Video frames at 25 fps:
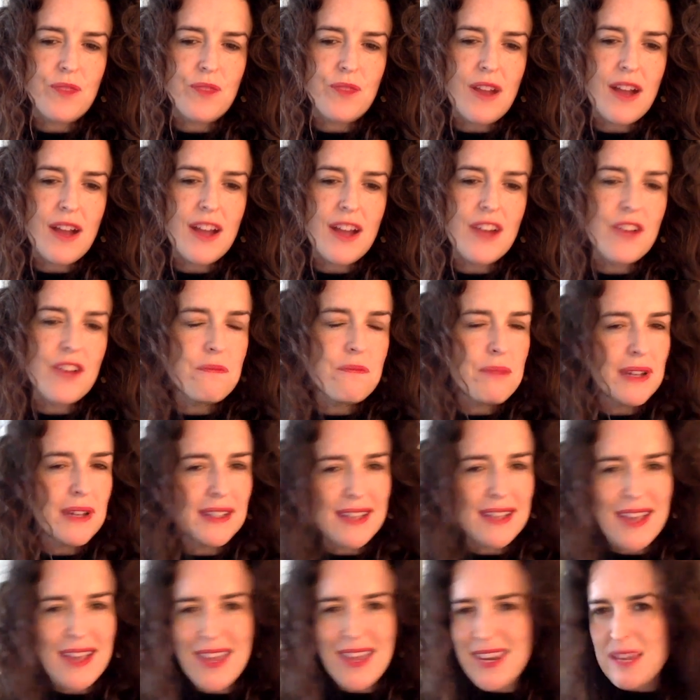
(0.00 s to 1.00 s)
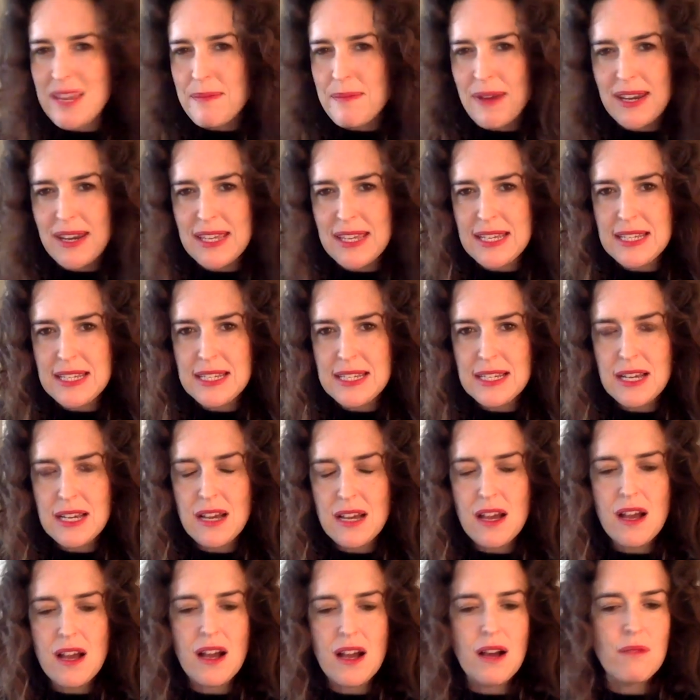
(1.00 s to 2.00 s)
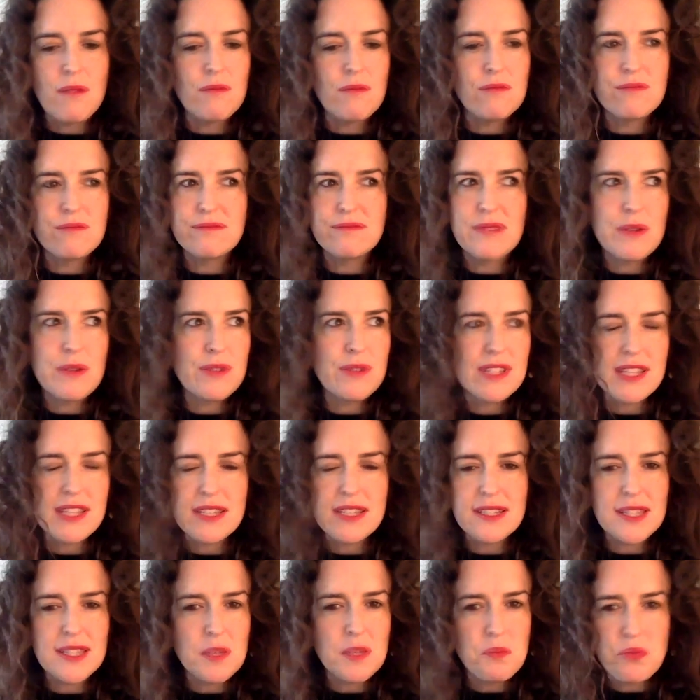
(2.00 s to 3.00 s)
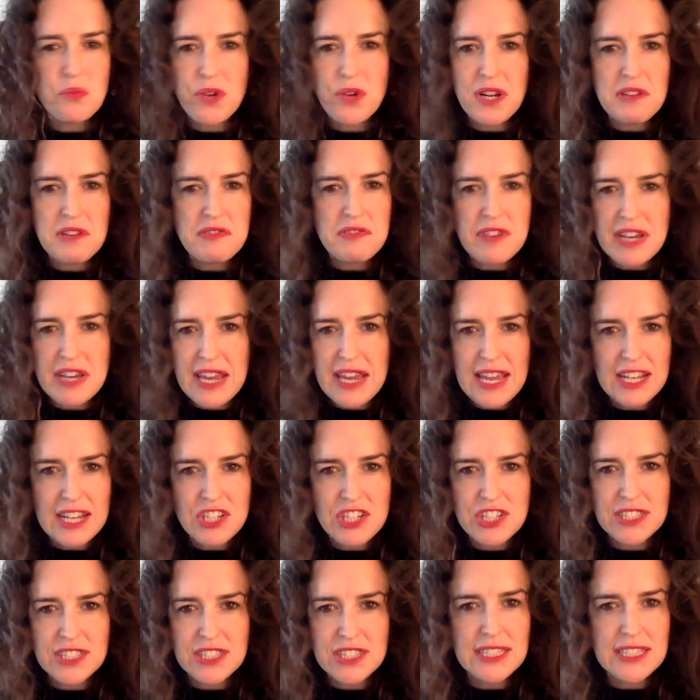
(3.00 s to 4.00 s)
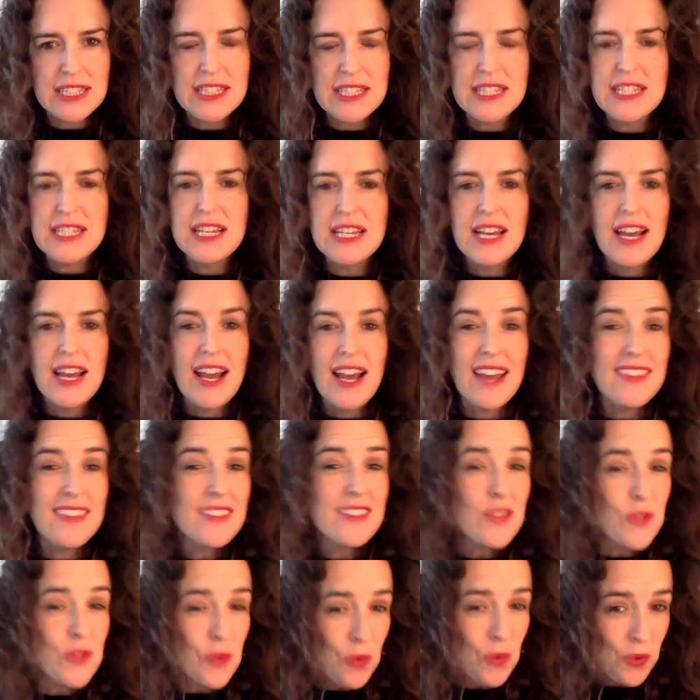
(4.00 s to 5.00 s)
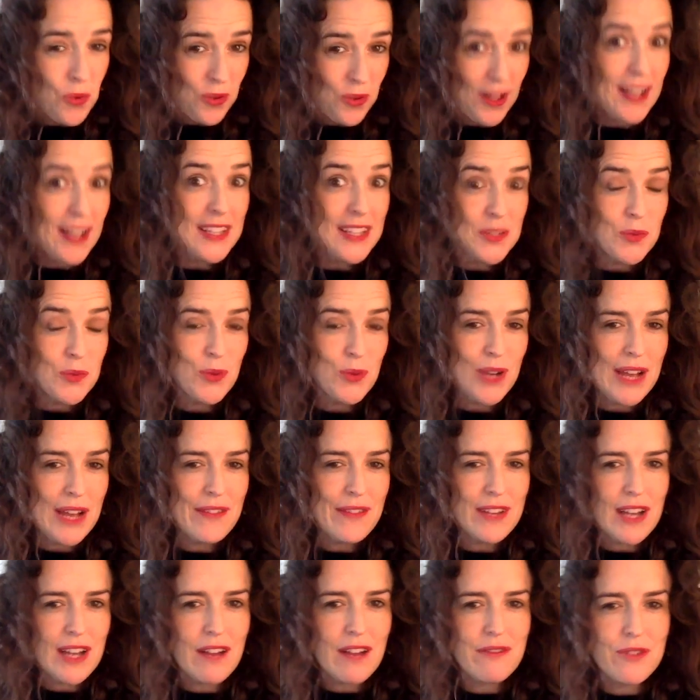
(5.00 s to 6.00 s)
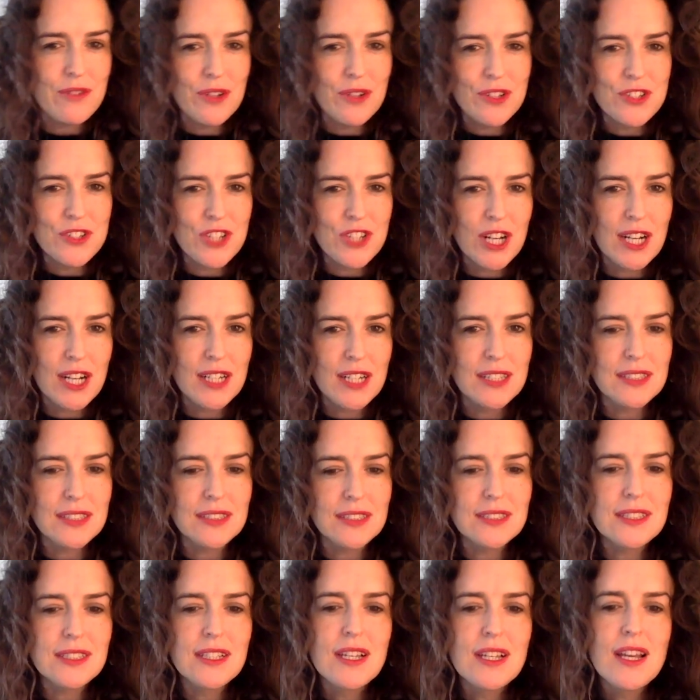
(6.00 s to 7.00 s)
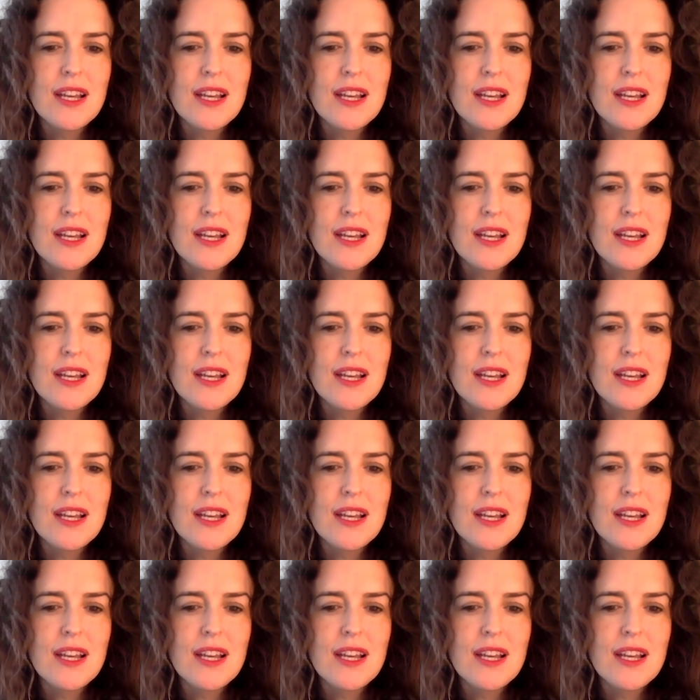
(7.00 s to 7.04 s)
I earned barely any money. We were sent to the brink financially, and this is all as we were having our first child.